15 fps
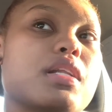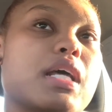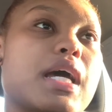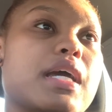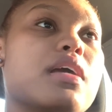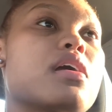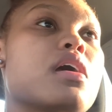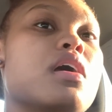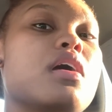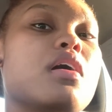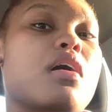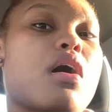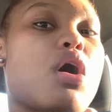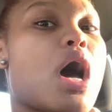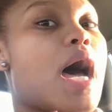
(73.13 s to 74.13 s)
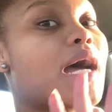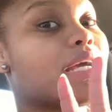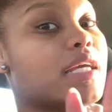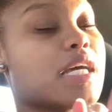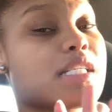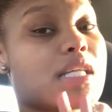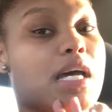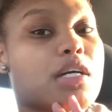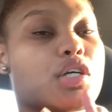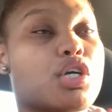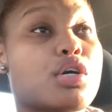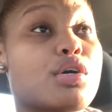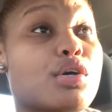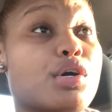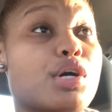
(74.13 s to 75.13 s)
I guess I
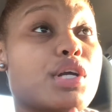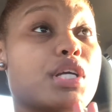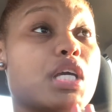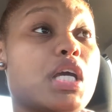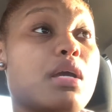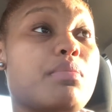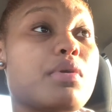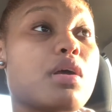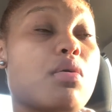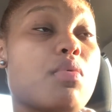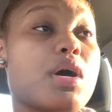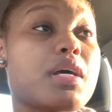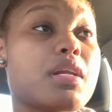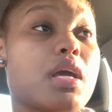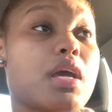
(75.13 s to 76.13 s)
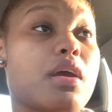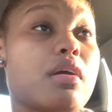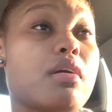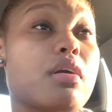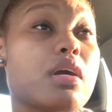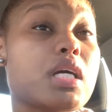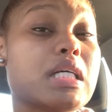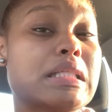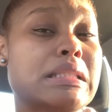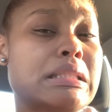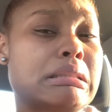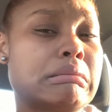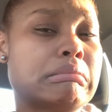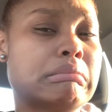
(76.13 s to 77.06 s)
could keep it in one area,